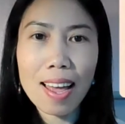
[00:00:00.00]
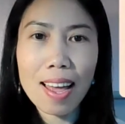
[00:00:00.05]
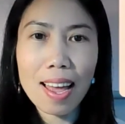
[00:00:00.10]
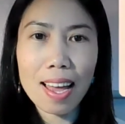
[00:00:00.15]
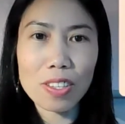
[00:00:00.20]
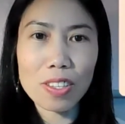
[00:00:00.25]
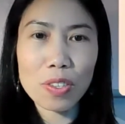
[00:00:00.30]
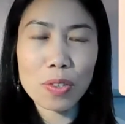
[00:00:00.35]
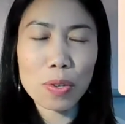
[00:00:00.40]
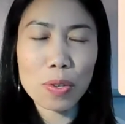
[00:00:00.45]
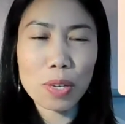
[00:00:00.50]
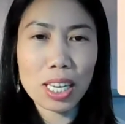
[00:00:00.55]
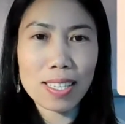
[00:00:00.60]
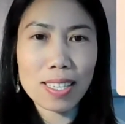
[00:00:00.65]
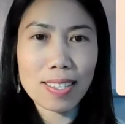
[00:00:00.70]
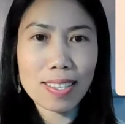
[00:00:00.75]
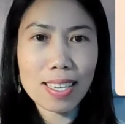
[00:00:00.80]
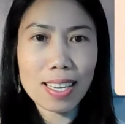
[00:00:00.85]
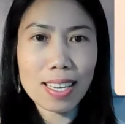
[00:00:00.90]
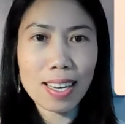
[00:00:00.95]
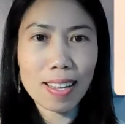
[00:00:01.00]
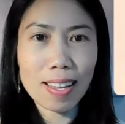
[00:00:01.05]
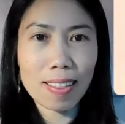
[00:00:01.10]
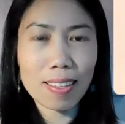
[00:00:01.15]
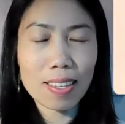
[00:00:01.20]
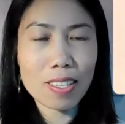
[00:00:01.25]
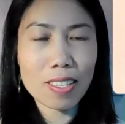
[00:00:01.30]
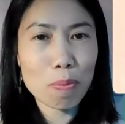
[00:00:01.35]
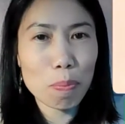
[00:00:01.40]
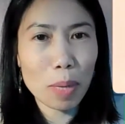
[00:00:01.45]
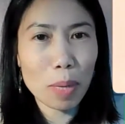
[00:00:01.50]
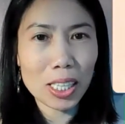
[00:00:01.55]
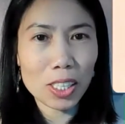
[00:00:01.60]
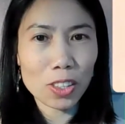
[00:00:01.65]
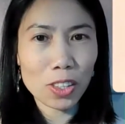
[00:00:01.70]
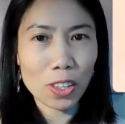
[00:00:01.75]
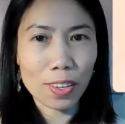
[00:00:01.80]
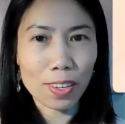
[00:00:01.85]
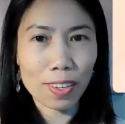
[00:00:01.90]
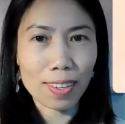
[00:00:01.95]
as you can see in this
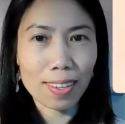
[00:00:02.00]
picture.